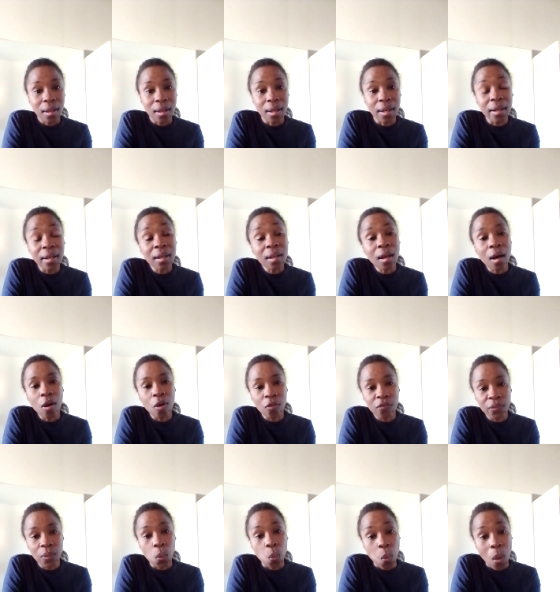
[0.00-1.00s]
a little
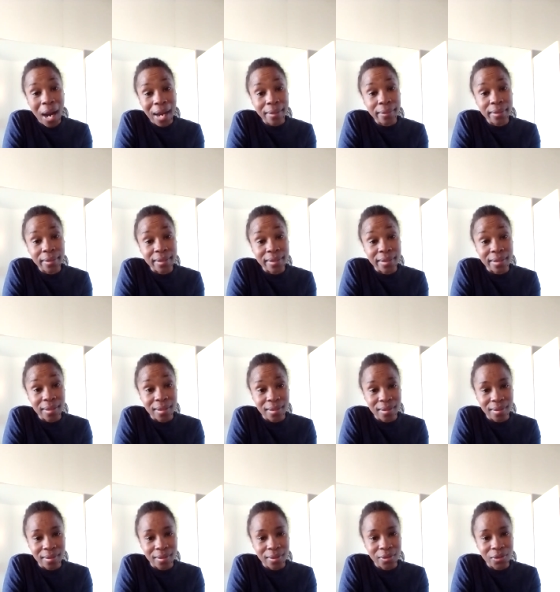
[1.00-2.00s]
over 1
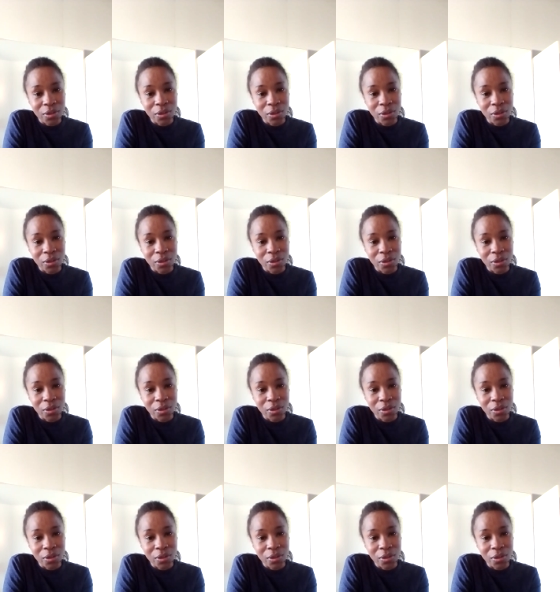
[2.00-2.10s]
year,